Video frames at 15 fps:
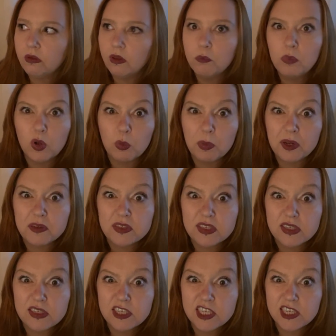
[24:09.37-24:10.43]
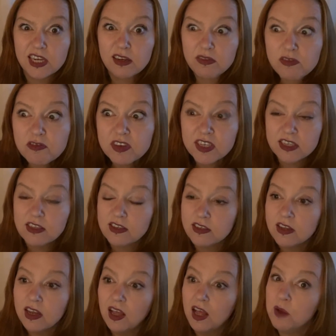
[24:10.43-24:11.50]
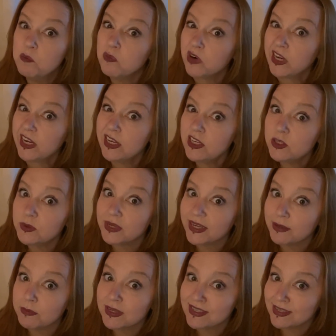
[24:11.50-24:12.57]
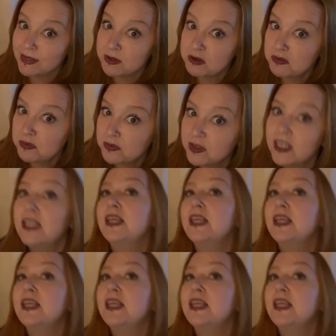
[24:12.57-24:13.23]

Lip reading: blog posts and stuff, because I'm pretty into it myself.